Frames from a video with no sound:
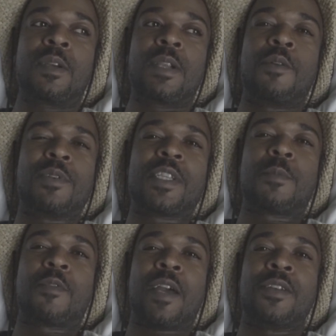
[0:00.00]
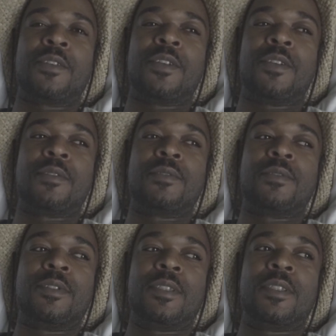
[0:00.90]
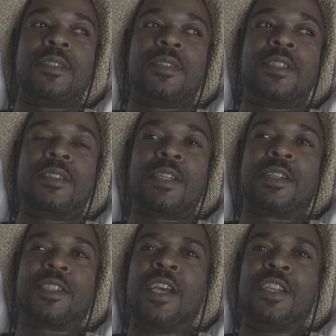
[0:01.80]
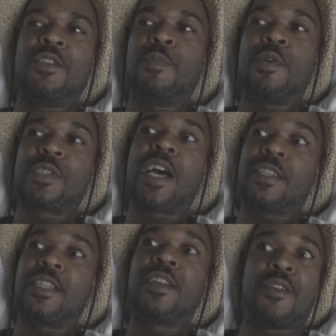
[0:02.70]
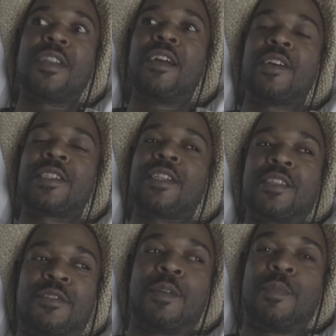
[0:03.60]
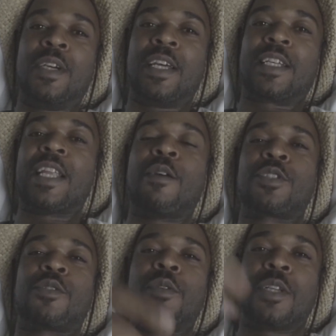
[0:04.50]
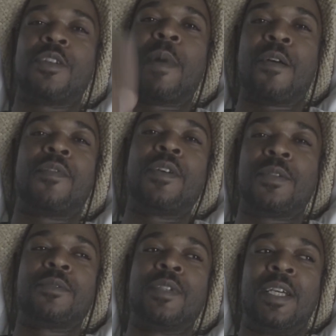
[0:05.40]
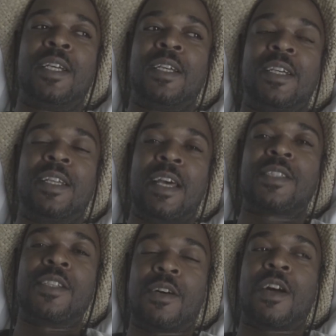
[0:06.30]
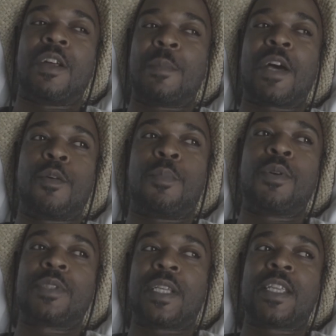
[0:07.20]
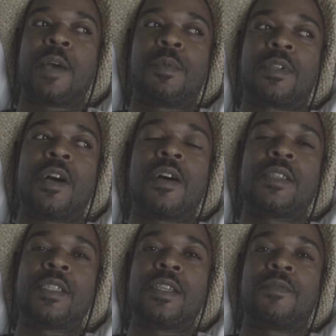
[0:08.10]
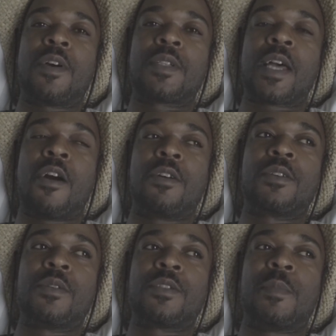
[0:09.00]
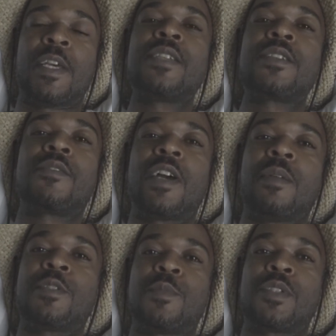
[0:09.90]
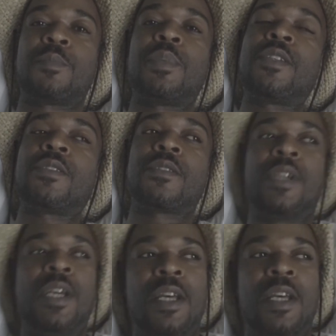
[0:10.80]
like, what type of writing do you do, you know? And she's like, because do you post content on there? I was like, no, because I was scrolling on my phone. I was like, no, I'm not gonna post that type of content as far as like articles on my Instagram. It's mostly pictures.